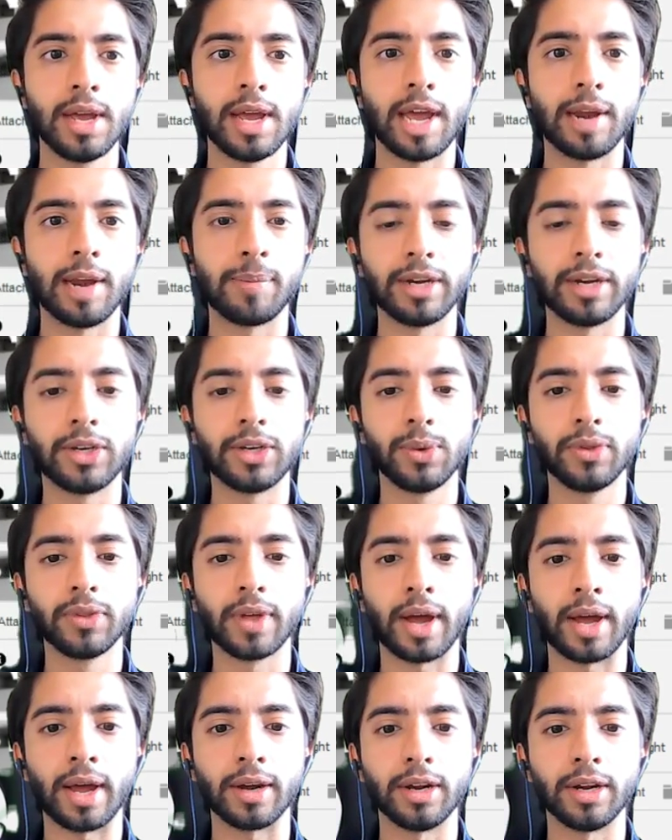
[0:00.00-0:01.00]
and by doing
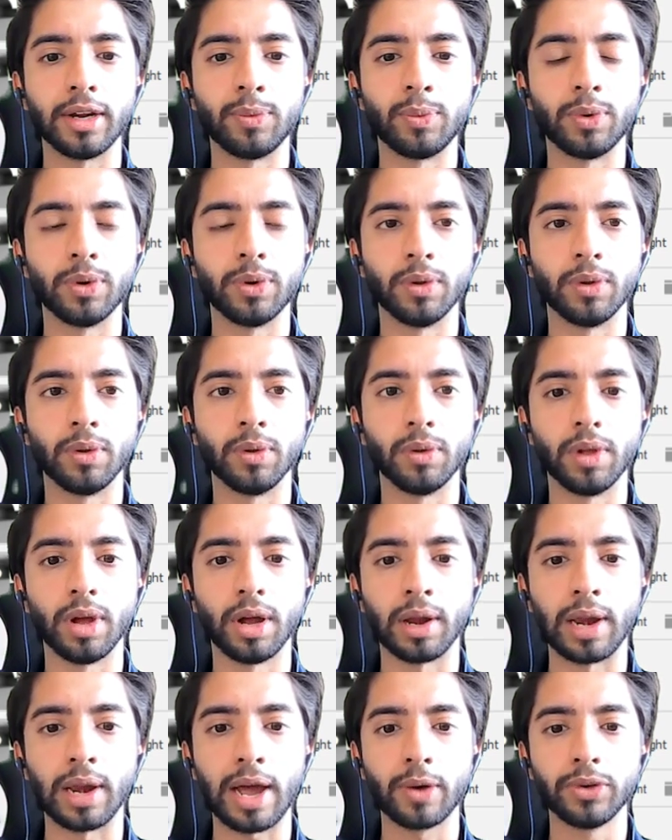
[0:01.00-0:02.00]
that it will
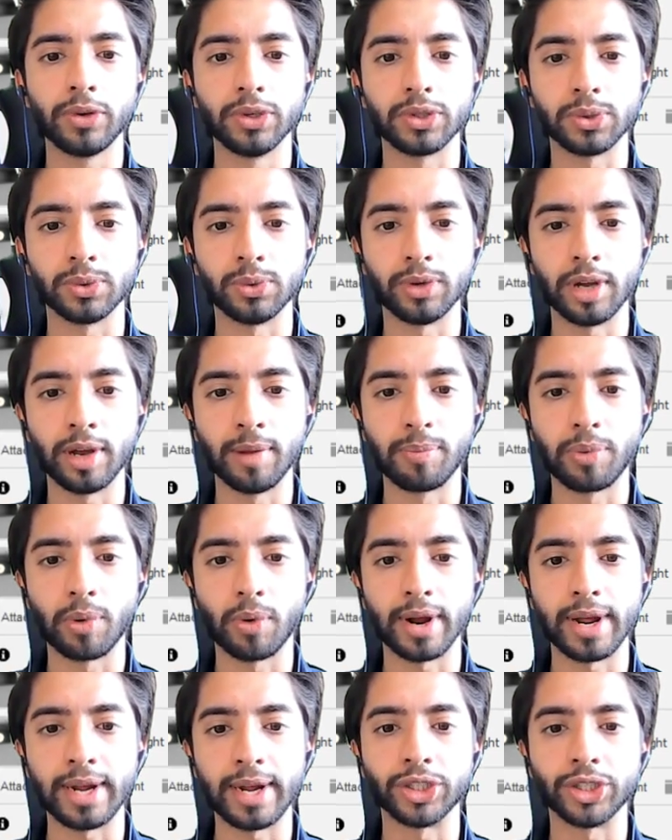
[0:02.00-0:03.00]
allow you to
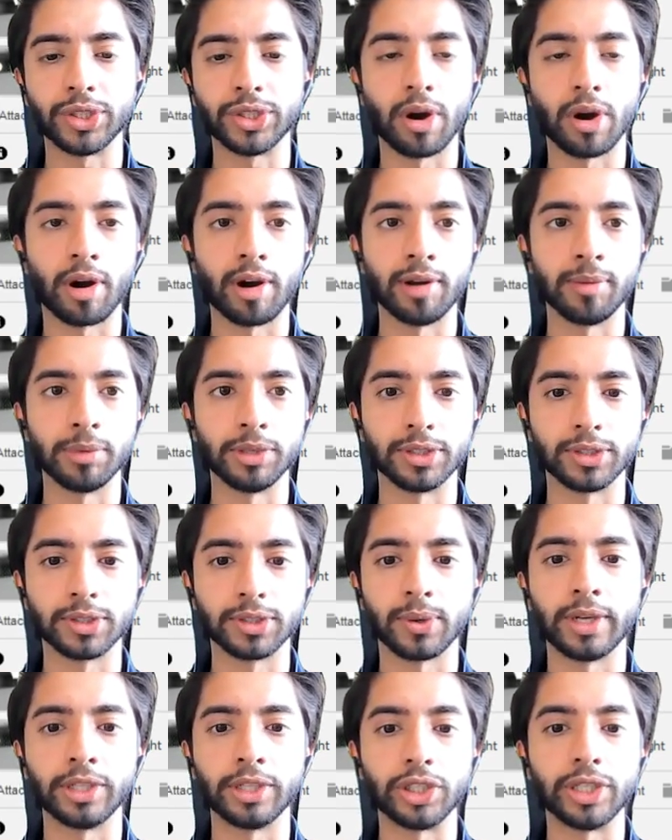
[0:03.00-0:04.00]
import HDR images,
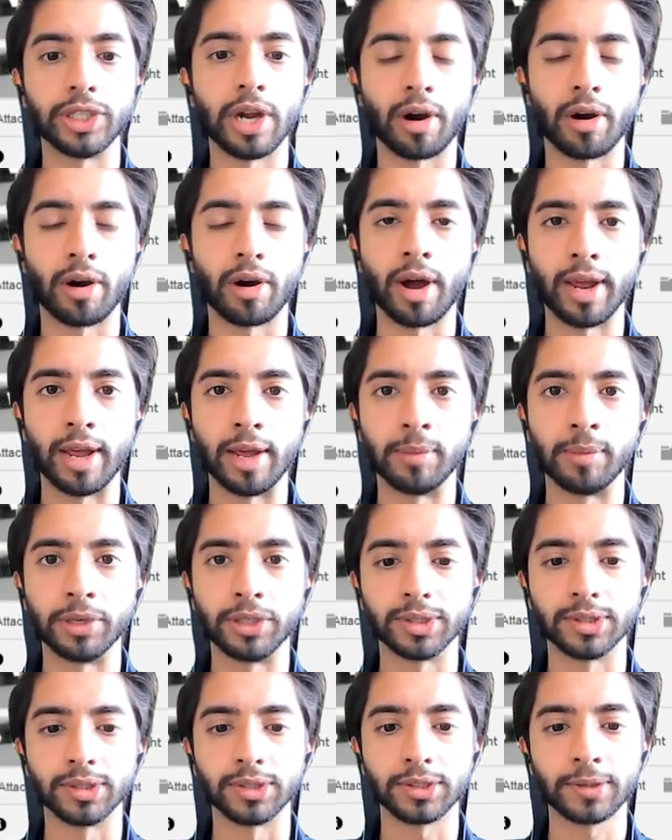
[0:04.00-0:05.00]
so HDRI
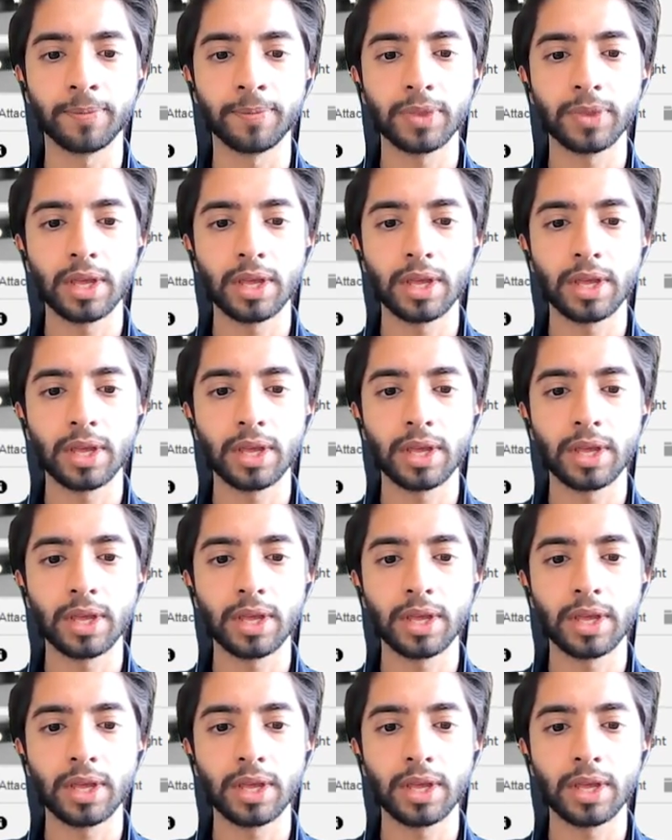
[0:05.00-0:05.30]
images.